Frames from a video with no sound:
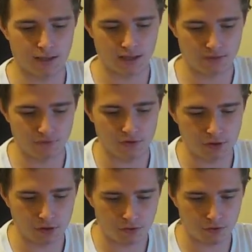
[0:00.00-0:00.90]
If you
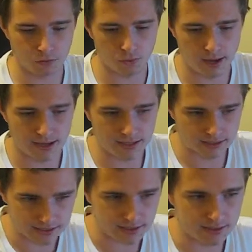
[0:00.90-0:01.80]
go through
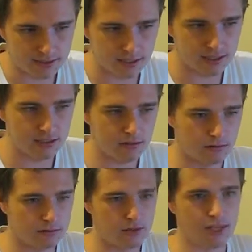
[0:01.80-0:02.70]
AT&T,
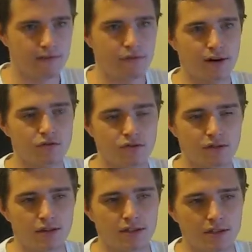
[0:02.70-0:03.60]
you get it for
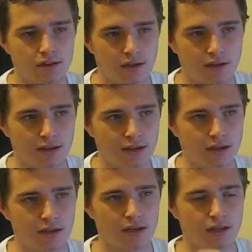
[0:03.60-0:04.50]
$199.
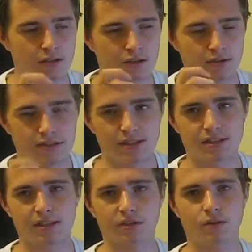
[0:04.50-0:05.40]
So
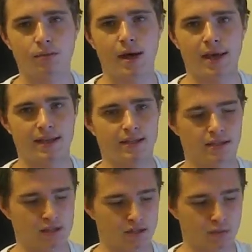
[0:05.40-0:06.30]
essentially you're paying
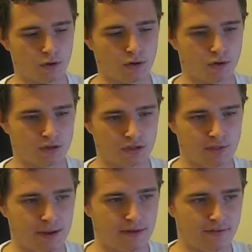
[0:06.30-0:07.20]
just what it costs to
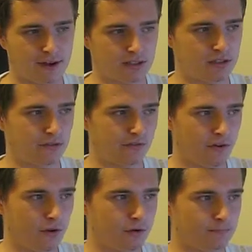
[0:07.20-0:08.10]
manufacture the
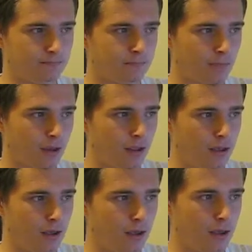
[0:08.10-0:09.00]
phone.
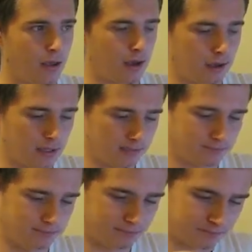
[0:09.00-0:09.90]
And